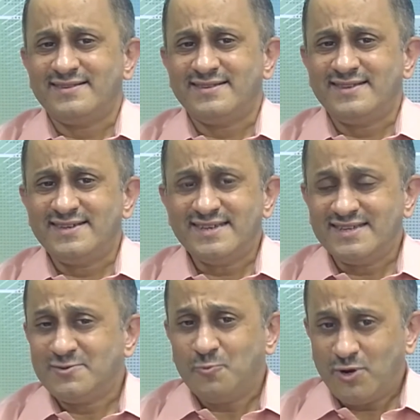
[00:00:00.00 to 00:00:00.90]
this
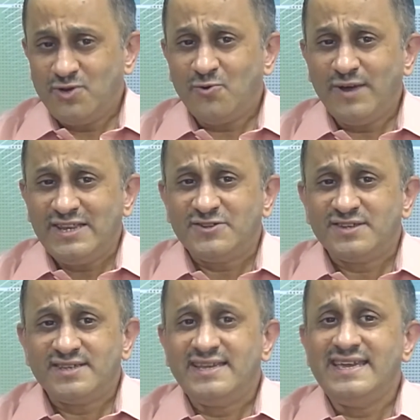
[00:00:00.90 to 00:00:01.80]
is what you are going to
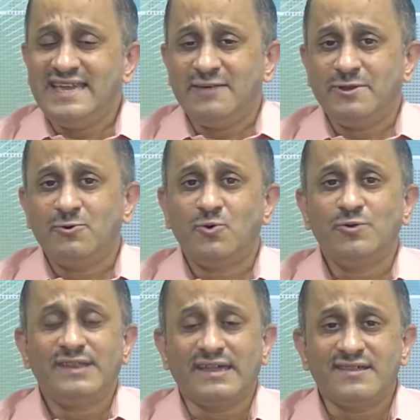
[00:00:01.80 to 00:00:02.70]
see when you do
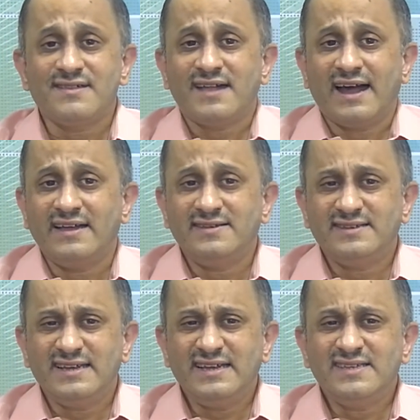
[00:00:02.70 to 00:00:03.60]
this exercise
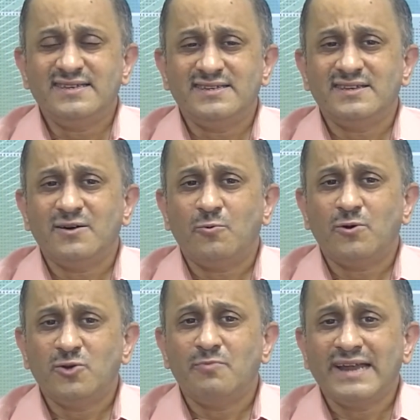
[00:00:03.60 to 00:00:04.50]
is
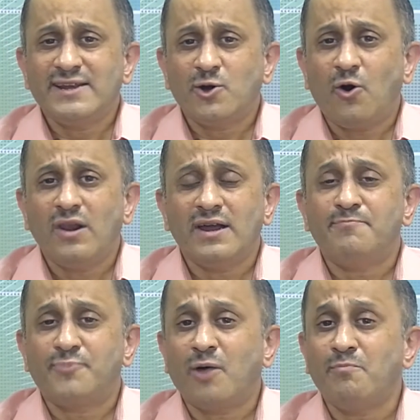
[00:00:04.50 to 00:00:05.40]
what you might call a
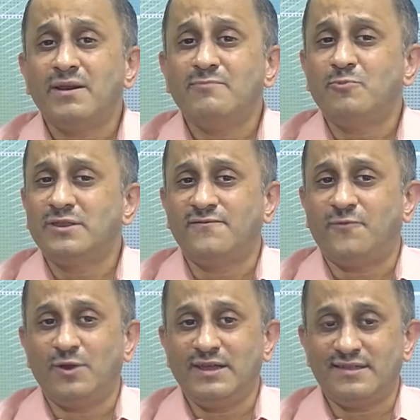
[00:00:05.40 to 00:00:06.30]
problem with the
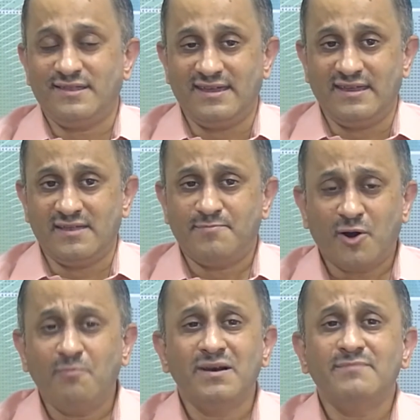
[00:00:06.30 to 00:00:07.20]
Fourier series. A
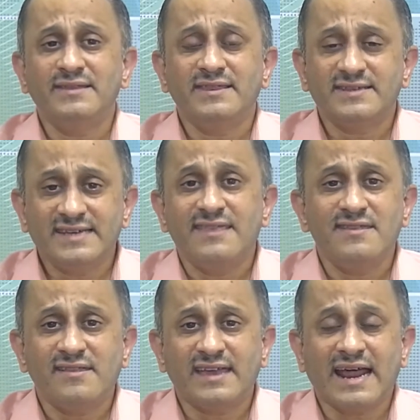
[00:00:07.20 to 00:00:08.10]
problem in the sense
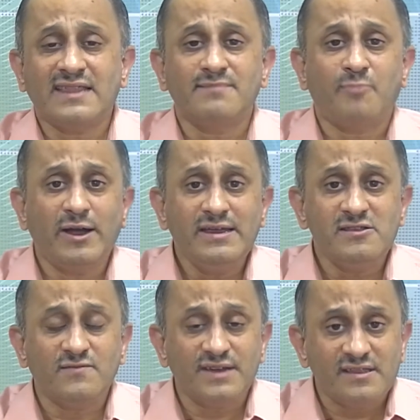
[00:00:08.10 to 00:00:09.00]
that at the points
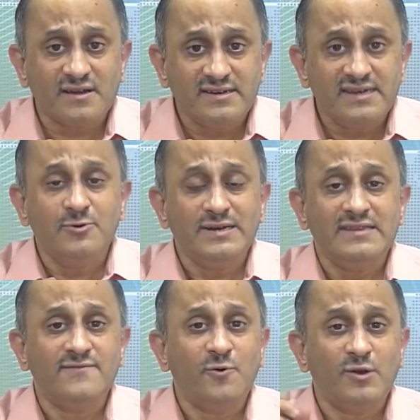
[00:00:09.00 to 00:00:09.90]
of discontinuity,
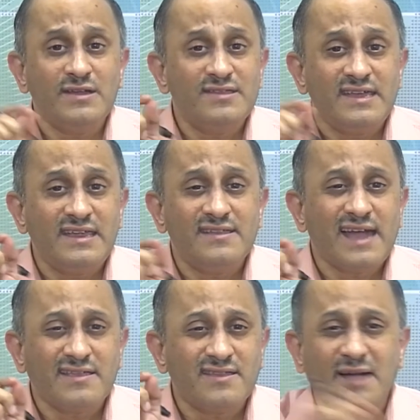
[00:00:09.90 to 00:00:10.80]
the Fourier series
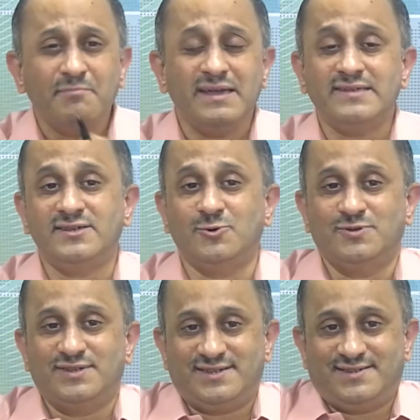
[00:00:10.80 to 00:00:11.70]
has some
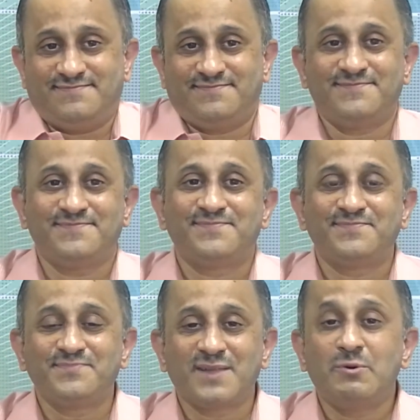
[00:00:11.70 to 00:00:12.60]
issues
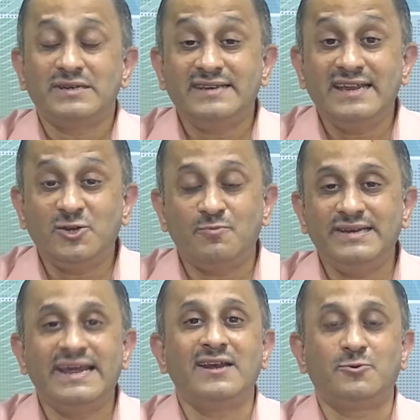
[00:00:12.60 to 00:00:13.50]
which need to be
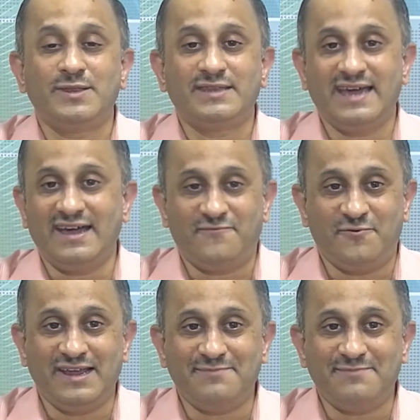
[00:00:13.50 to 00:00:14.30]
dealt with carefully.